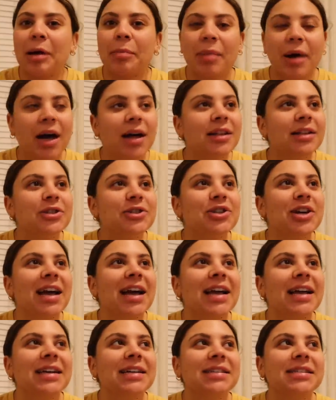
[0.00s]

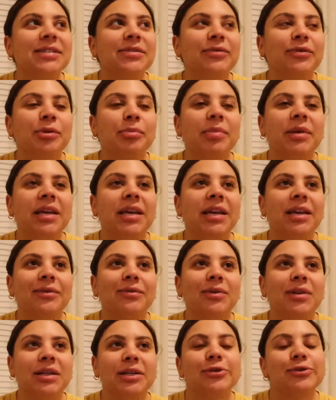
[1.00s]
apologize for being
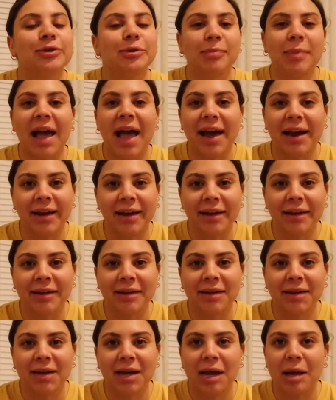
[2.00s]
really
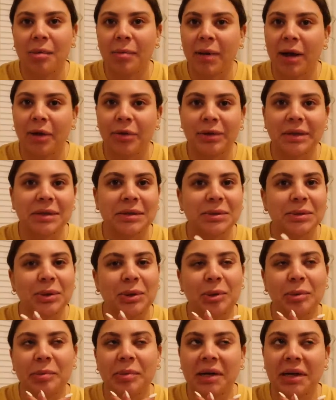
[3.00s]
dramatic about this
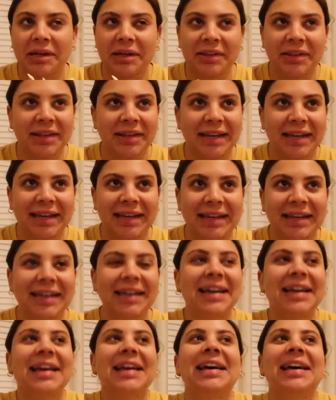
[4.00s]
whole bug thing.